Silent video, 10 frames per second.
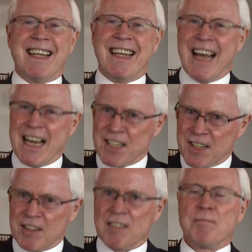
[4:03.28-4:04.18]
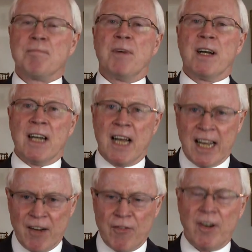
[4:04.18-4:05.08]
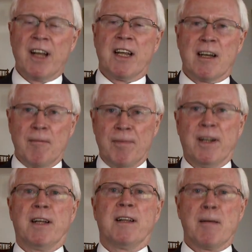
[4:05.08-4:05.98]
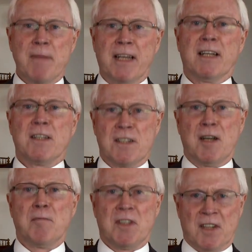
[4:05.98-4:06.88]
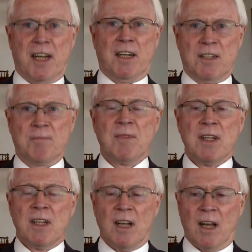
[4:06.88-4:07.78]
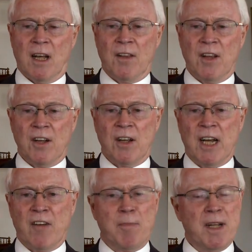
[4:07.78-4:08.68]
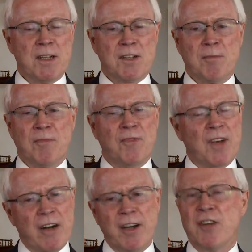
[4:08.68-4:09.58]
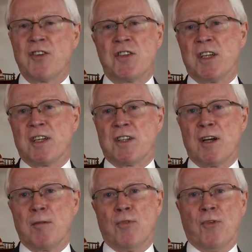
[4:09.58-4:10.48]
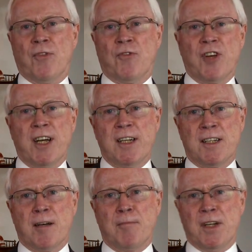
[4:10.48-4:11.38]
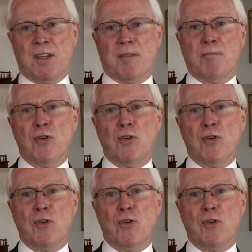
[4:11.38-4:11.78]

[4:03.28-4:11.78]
Yes, but like every other company, they're making the same mistakes. There have been some very interesting examples of Chinese companies that